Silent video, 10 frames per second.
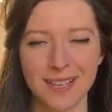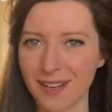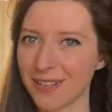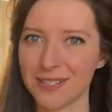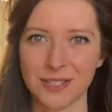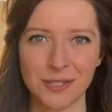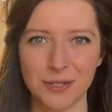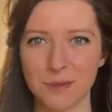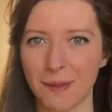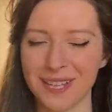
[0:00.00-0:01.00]
I like to
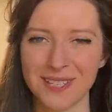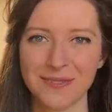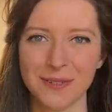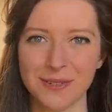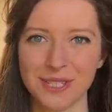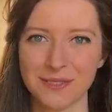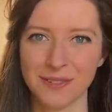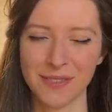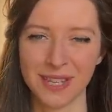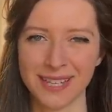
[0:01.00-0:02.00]
use space for
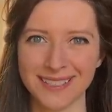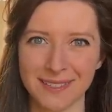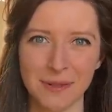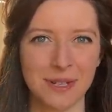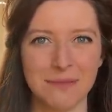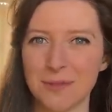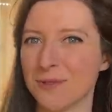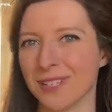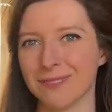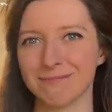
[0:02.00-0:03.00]
different things. I'm always
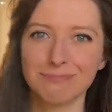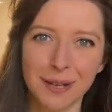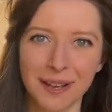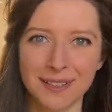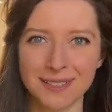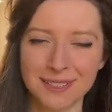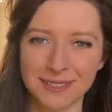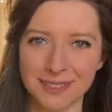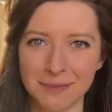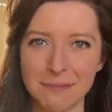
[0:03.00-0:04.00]
moving plants
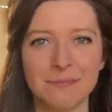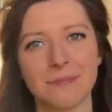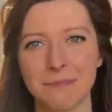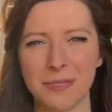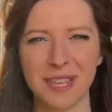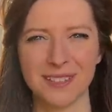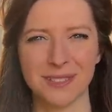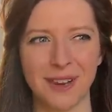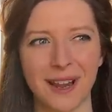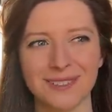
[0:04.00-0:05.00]
and things
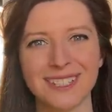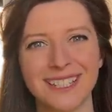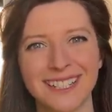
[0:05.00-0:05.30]
around.